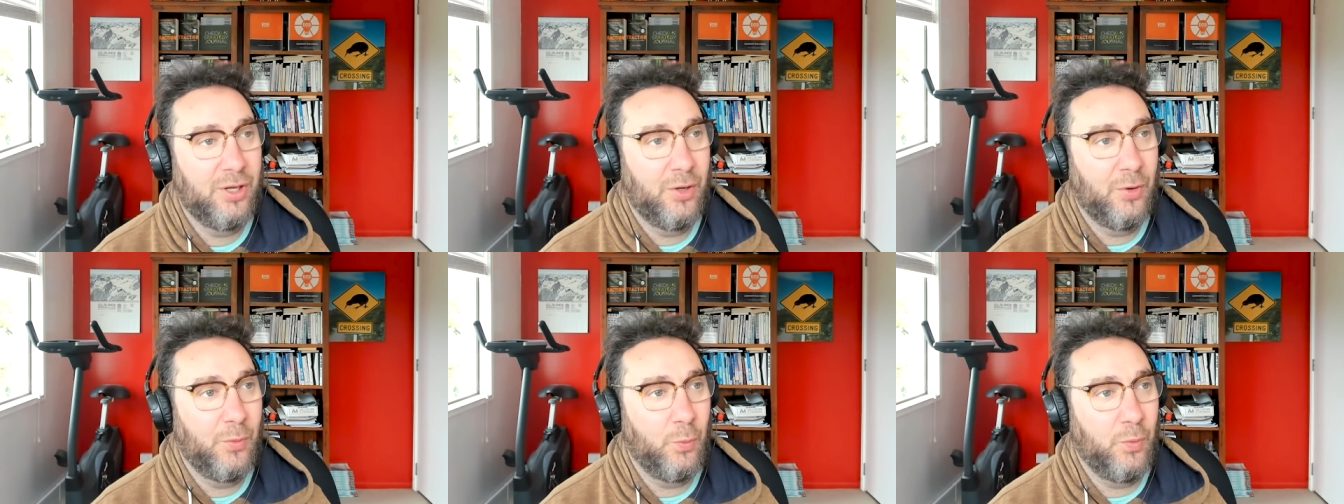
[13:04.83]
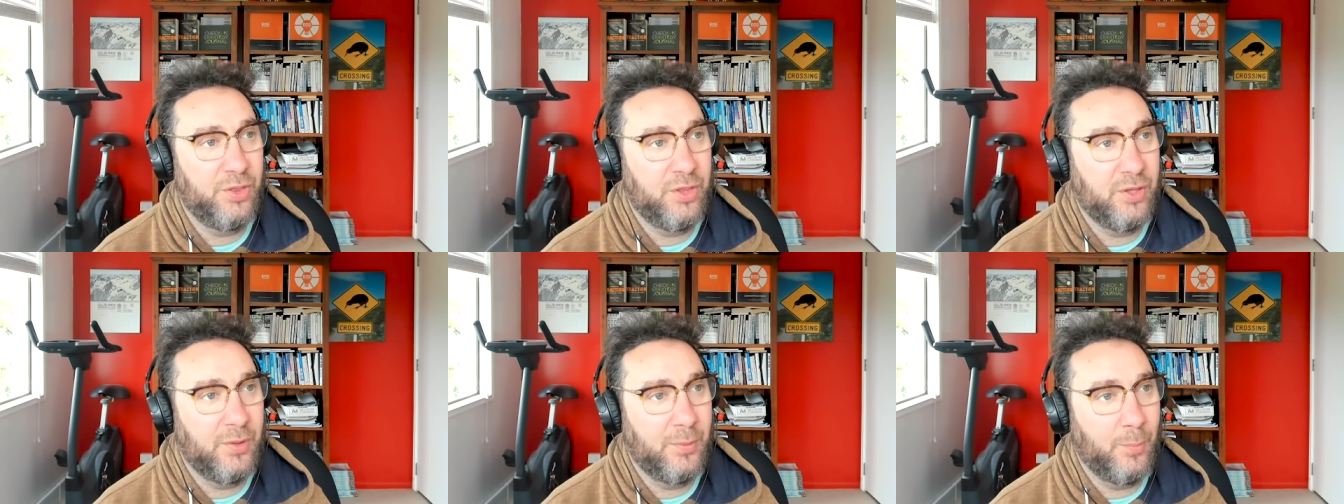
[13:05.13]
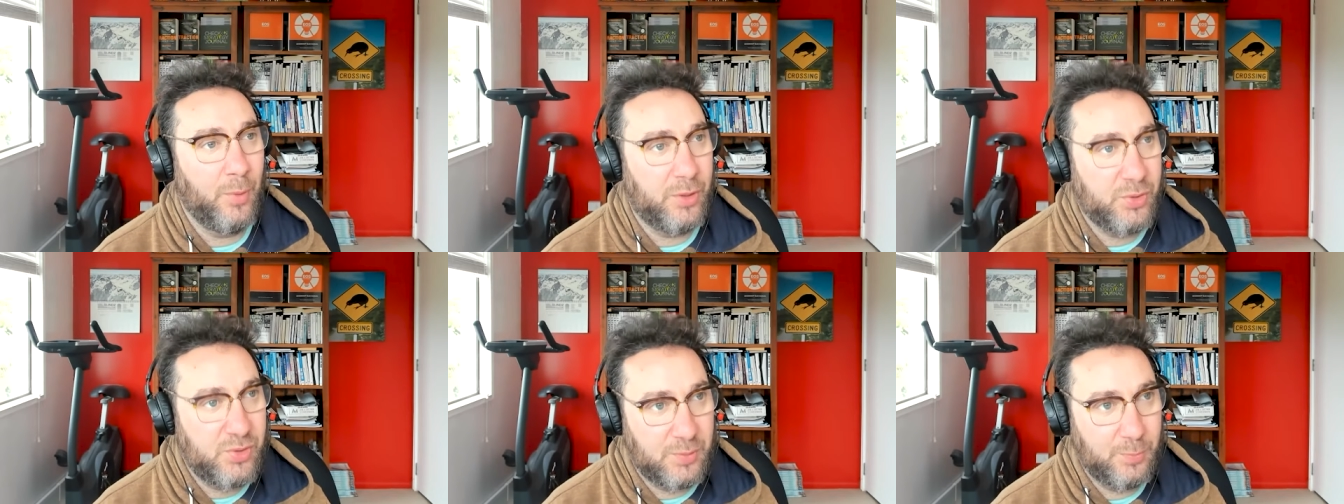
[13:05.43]
with the
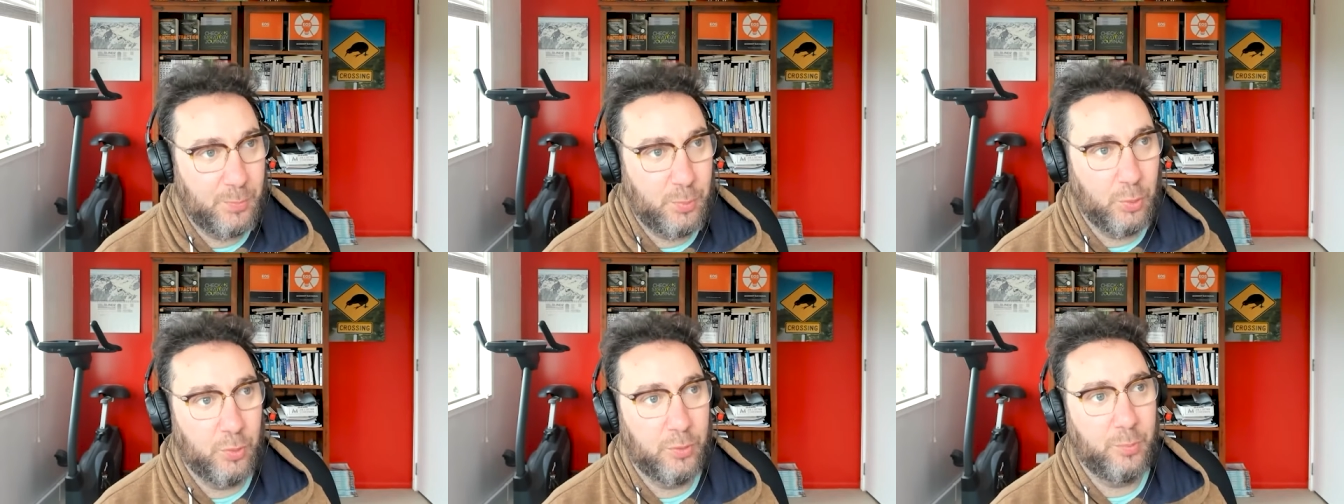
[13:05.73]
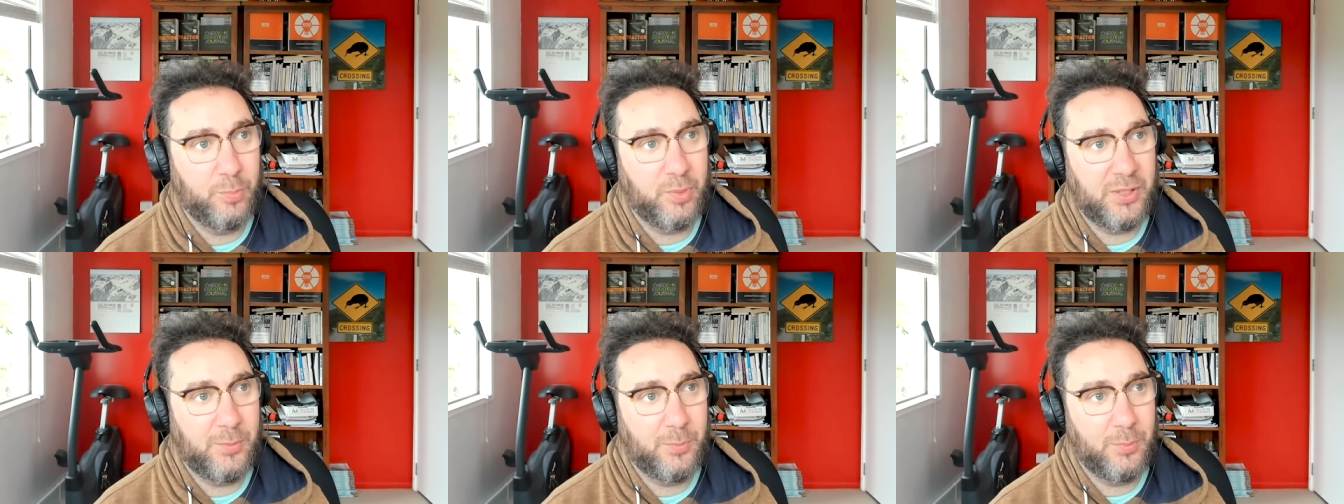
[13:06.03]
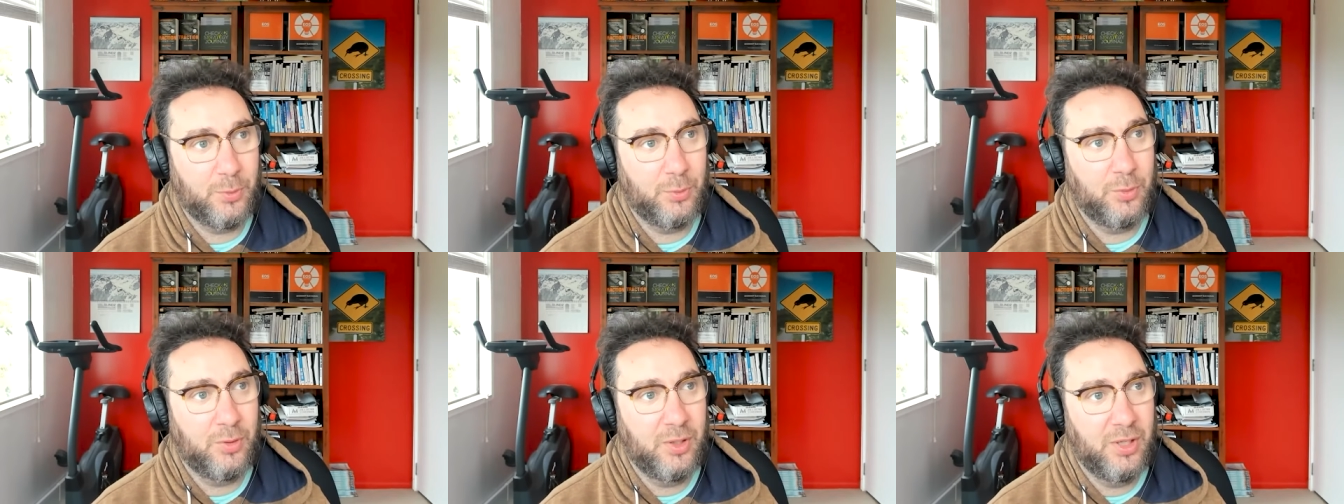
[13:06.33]
most important
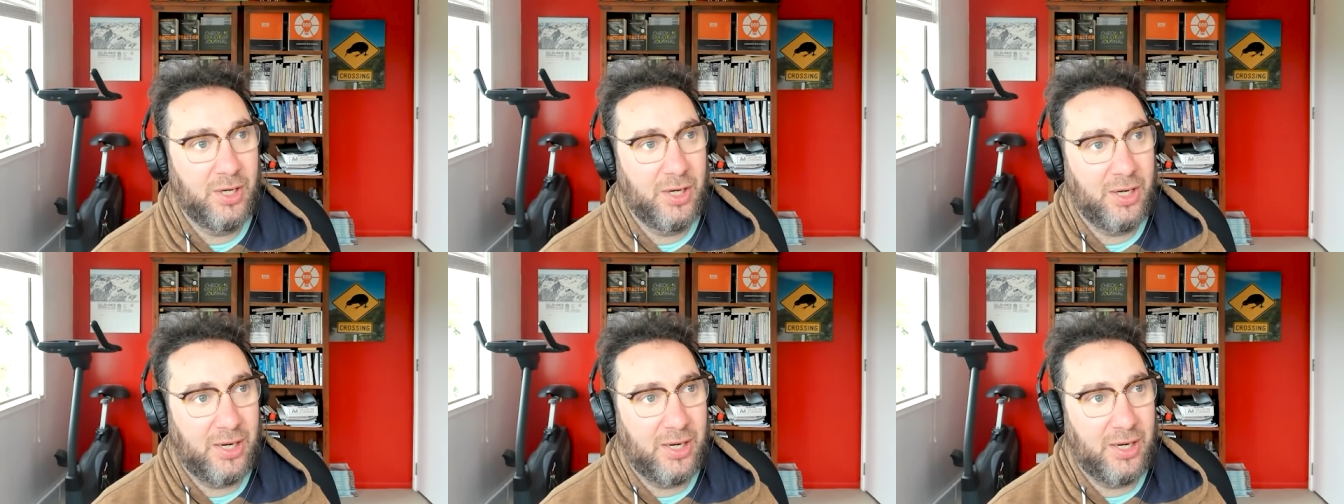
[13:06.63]
people